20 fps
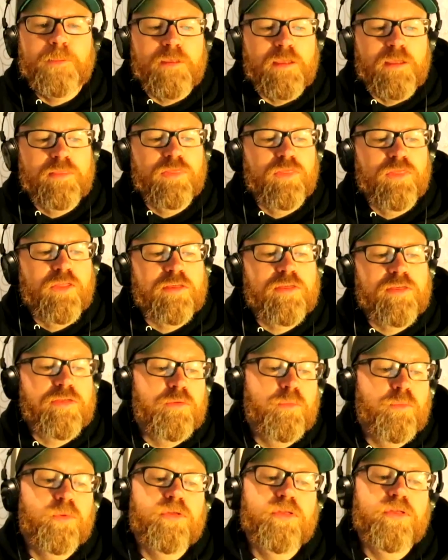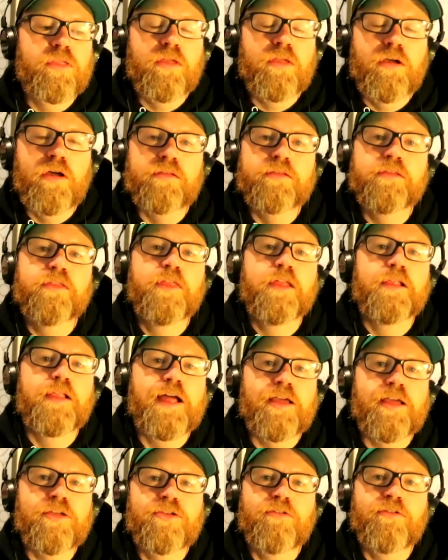And this was not the
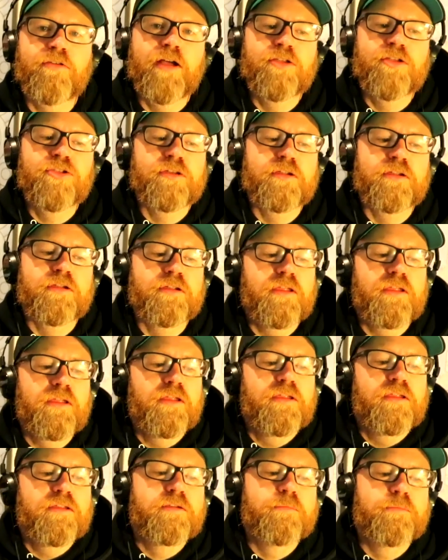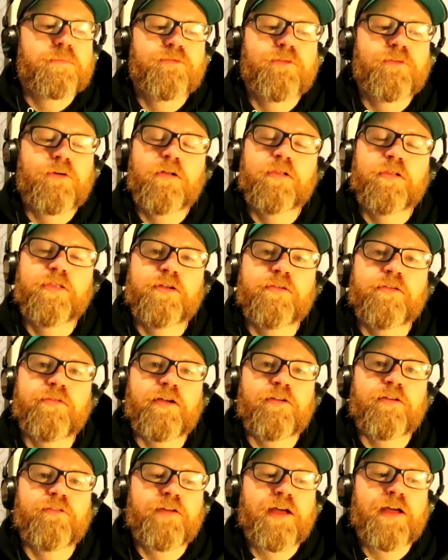last tragedy to befall the
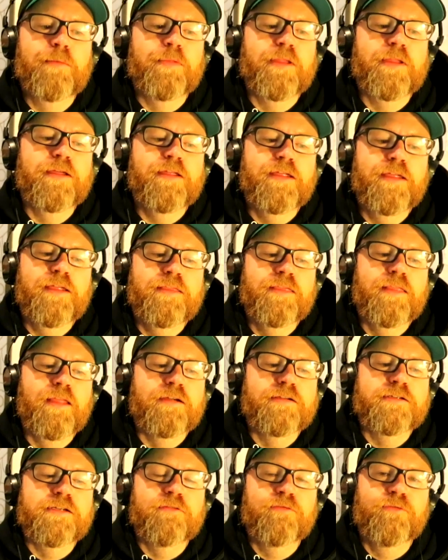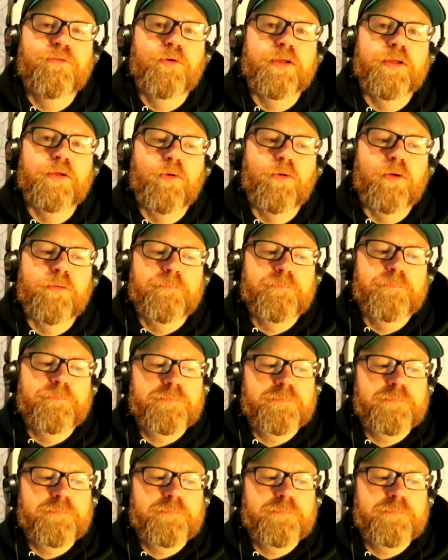Greer family in 1941.